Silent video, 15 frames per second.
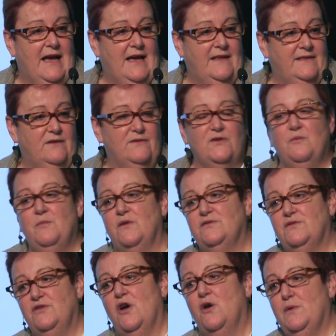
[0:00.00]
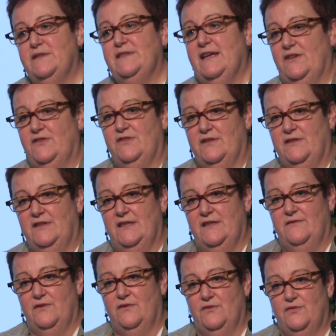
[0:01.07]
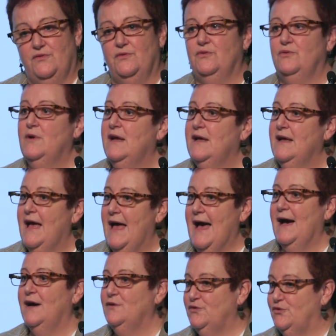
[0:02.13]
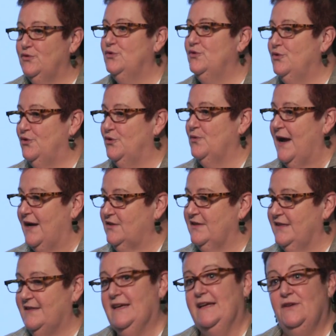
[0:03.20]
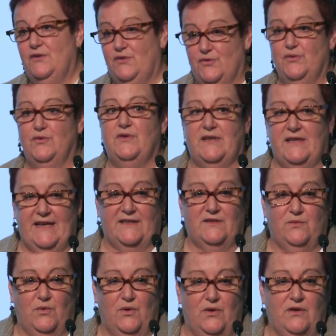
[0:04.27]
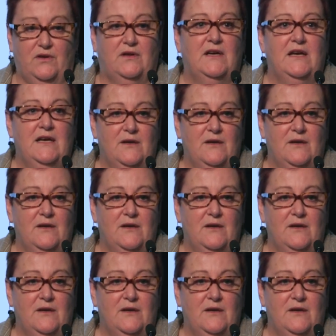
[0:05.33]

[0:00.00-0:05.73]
and there's almost no attention given to how do you actually then do the next work,